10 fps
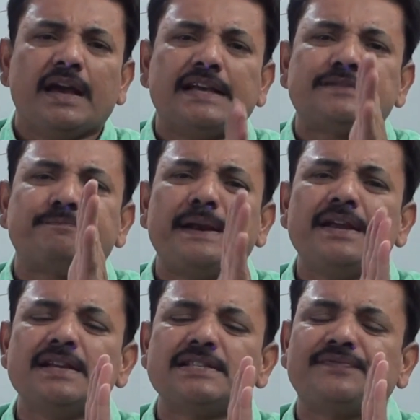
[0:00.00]
A
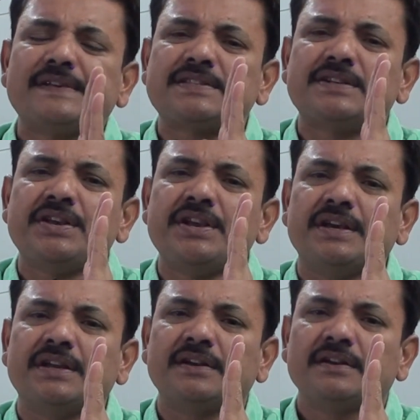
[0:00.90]
spring is fixed
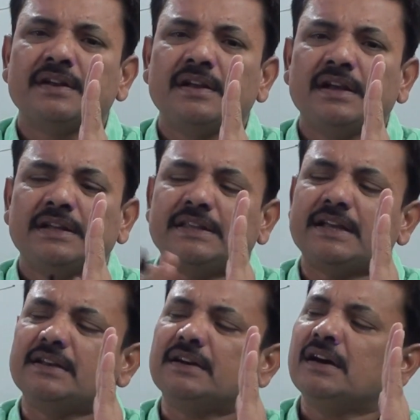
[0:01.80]
here,
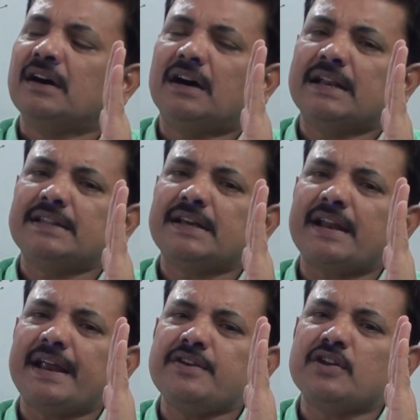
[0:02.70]
then another
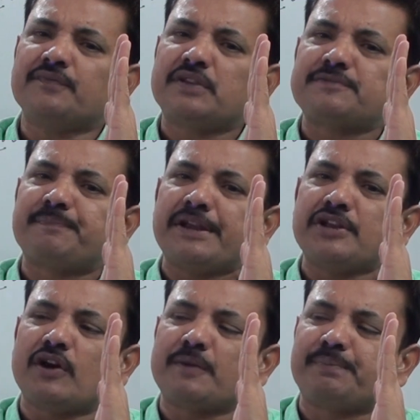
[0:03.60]
end of the spring
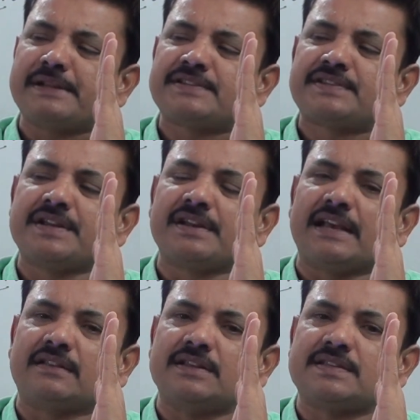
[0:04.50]
you are pressing
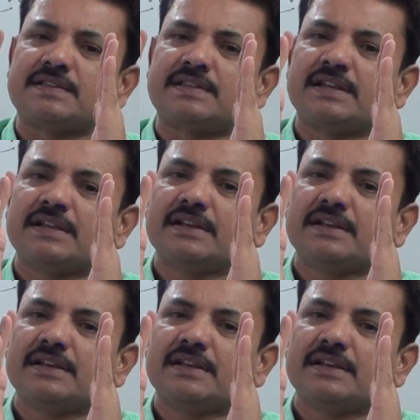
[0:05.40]
like this.